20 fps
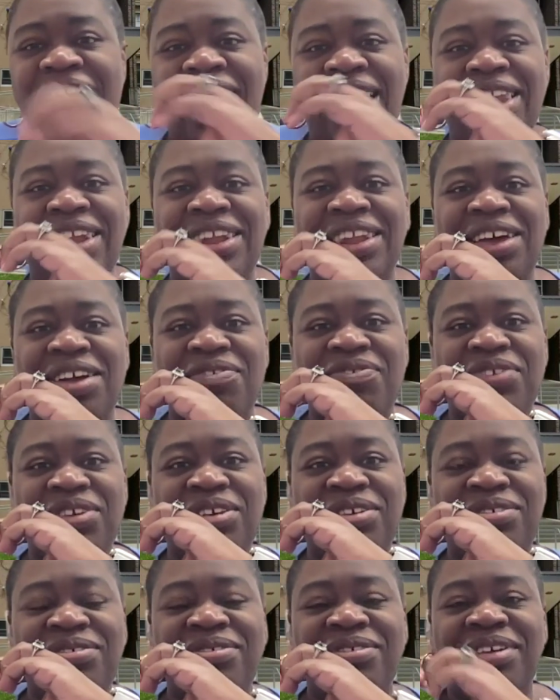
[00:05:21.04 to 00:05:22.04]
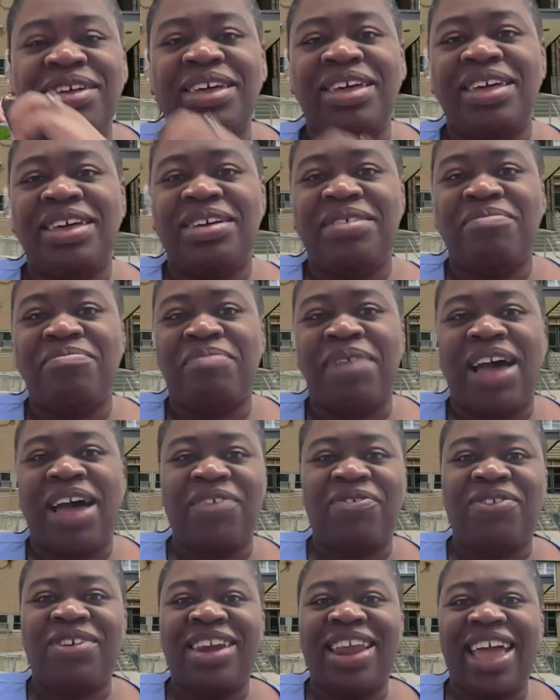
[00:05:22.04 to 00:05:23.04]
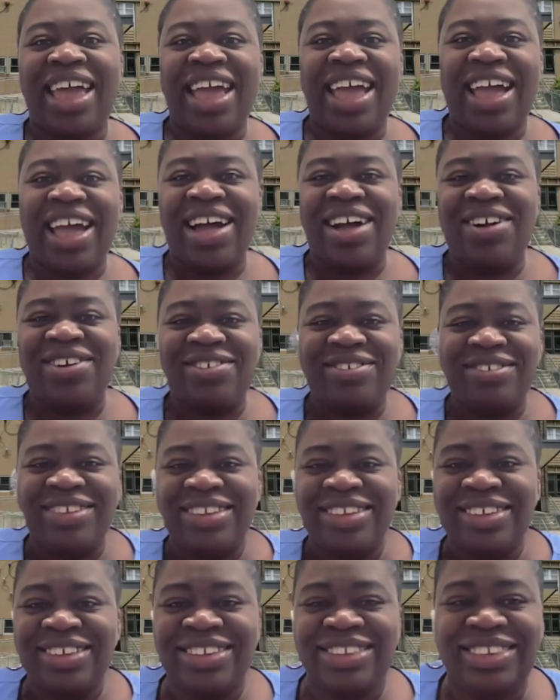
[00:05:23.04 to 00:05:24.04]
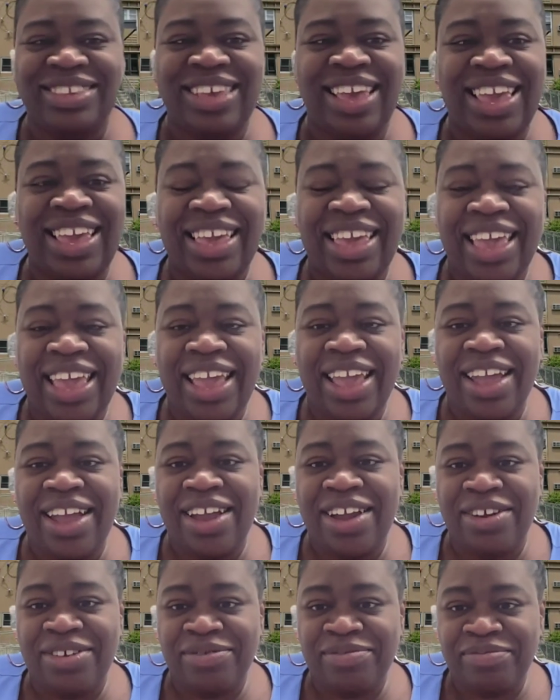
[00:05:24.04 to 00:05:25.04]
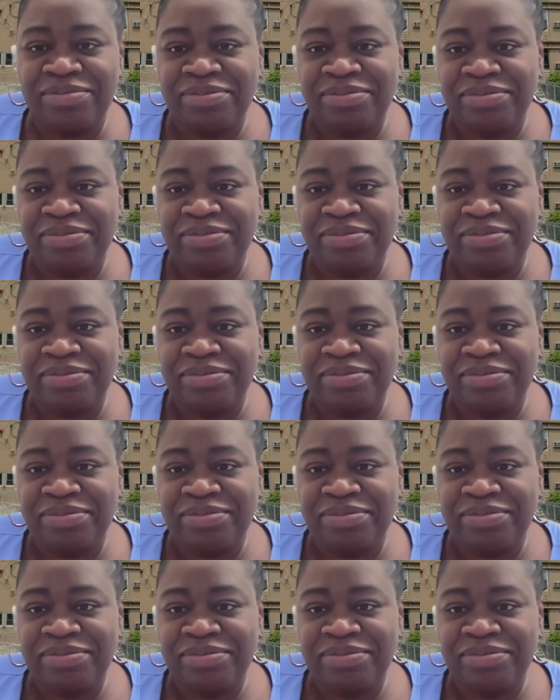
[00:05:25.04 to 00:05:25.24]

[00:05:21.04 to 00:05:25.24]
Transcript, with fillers: I love you. Bye for now. Take care.